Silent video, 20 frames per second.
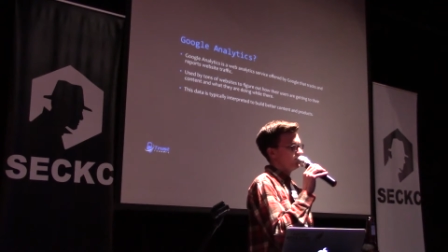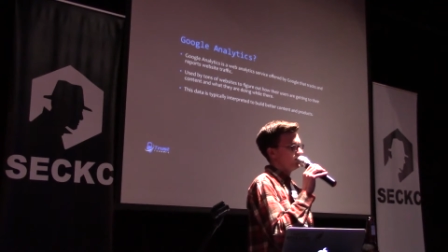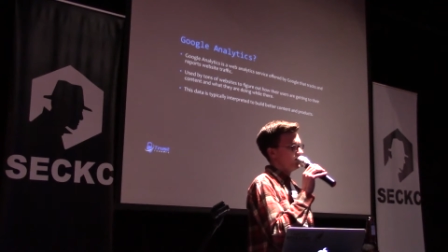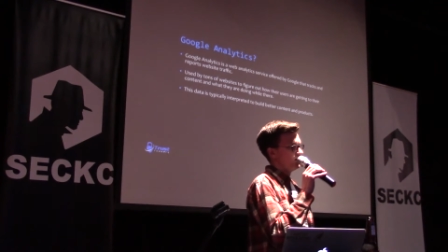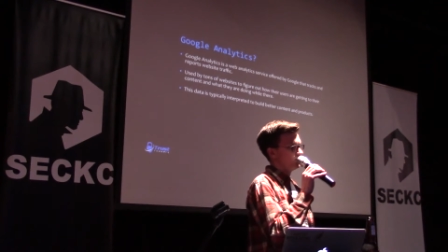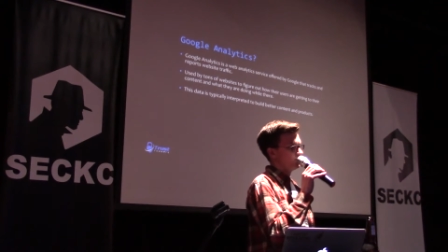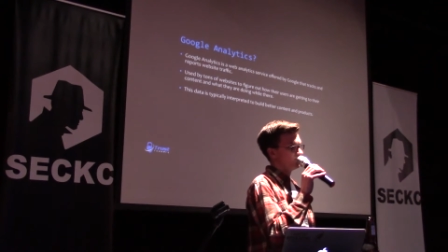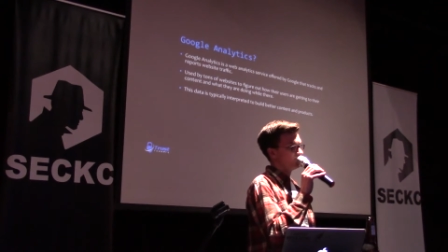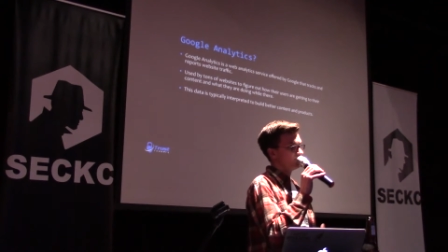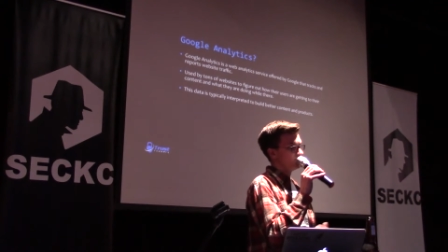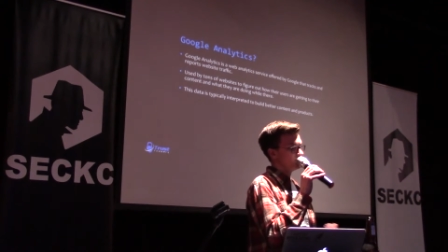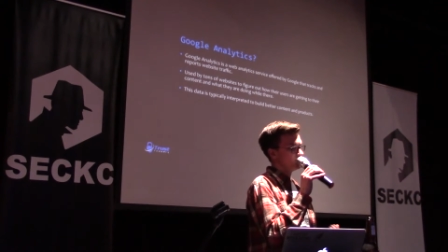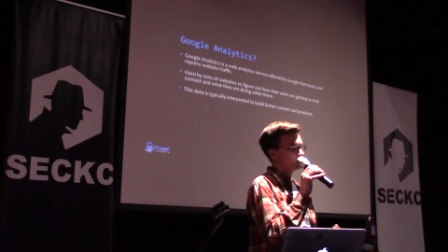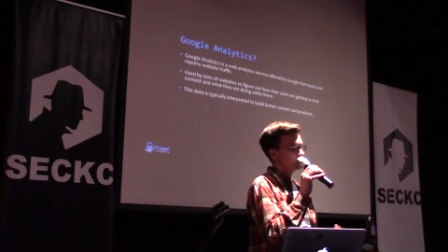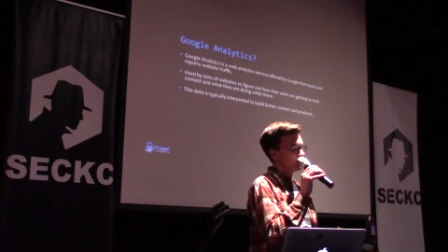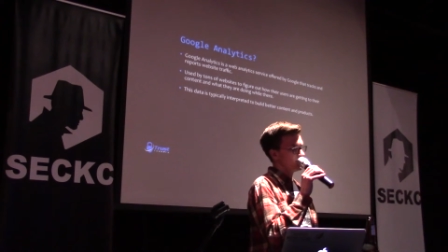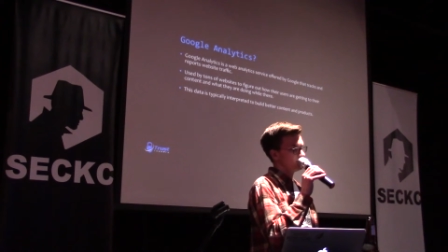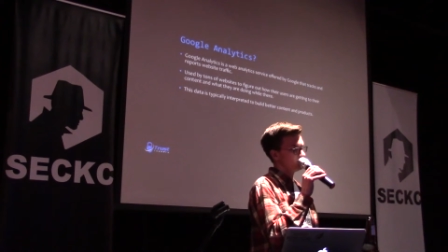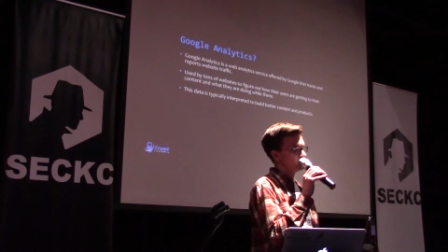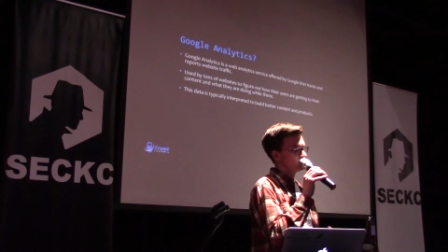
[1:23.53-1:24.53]
a refer
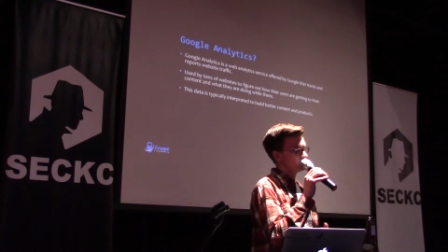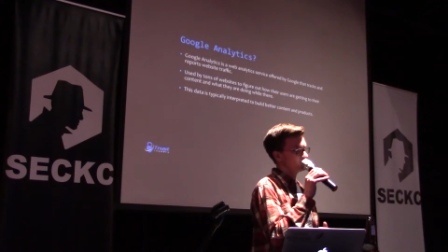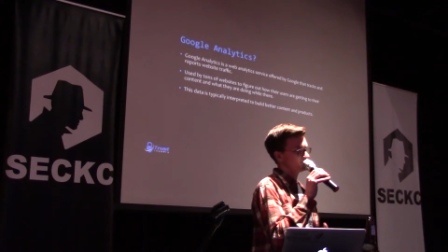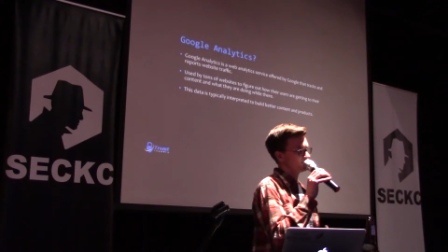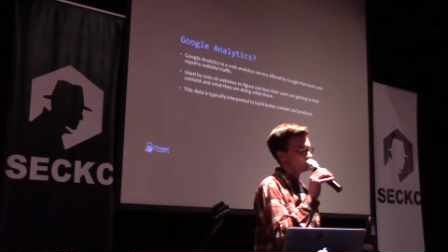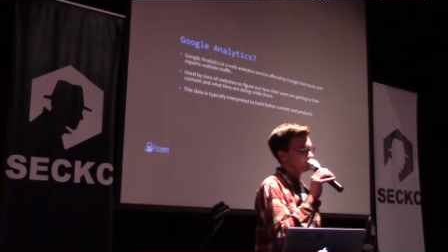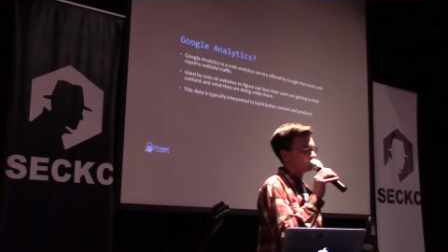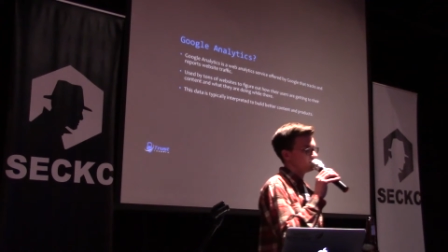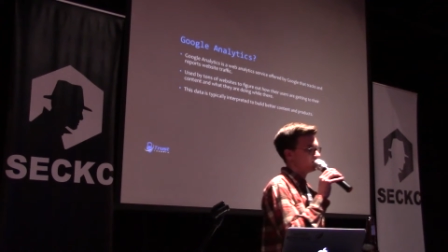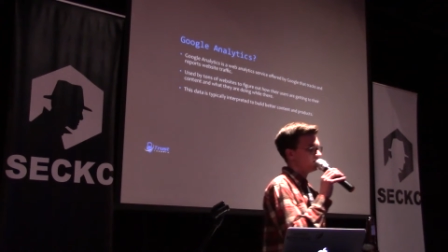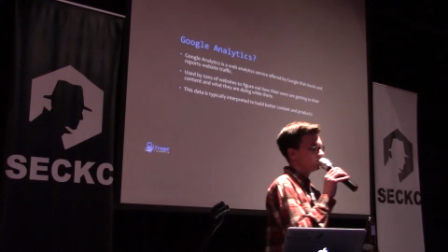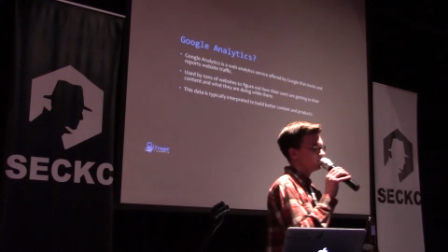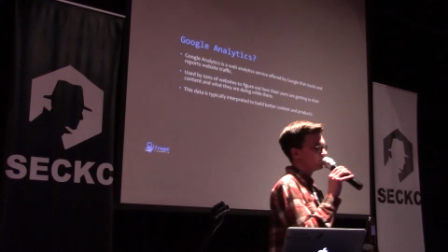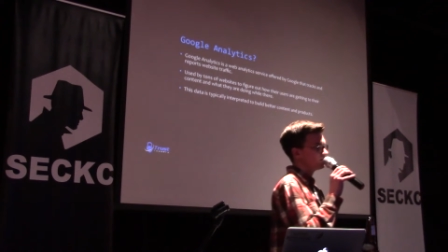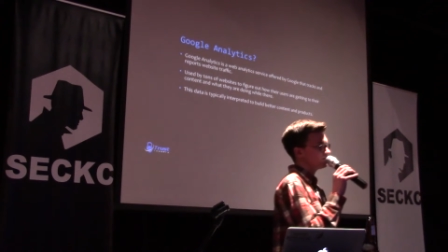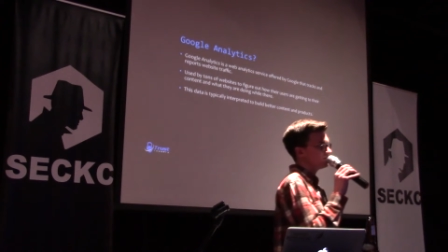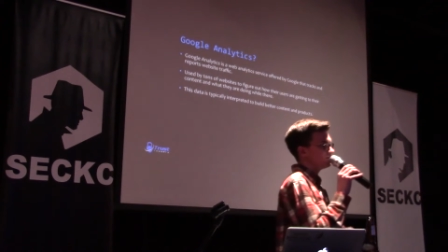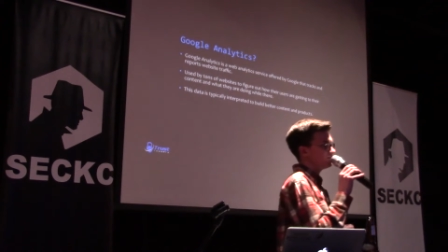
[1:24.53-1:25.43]
header is sent along